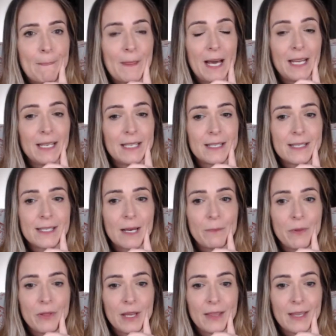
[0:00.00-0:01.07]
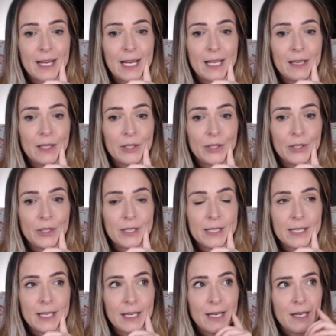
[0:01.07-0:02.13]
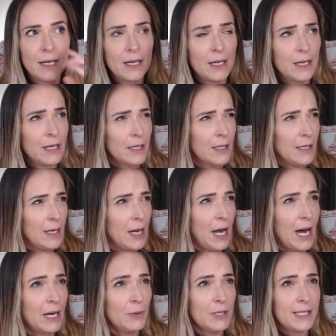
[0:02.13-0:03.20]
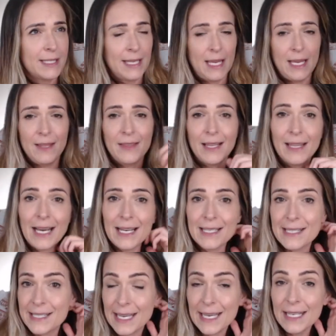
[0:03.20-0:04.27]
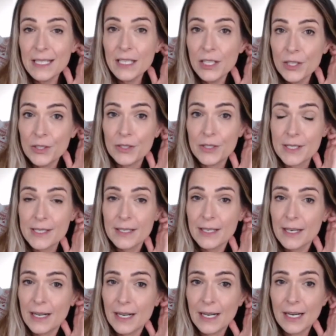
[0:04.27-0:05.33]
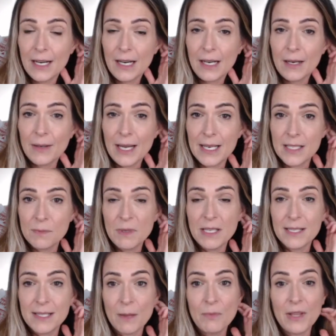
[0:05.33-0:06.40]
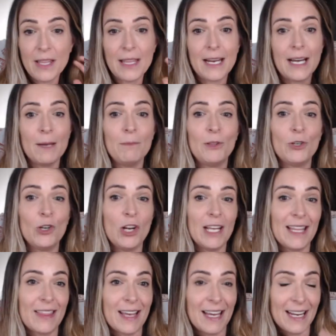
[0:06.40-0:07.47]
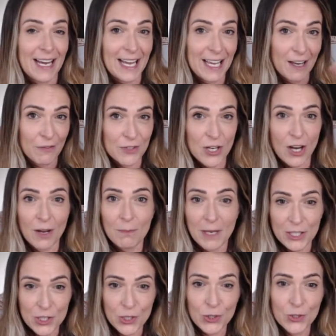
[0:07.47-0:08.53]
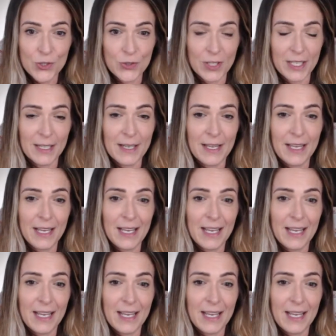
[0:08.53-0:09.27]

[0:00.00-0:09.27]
That is something that I learned, I would say in the last 10 years, has been something that I'm learning that I have taught my children.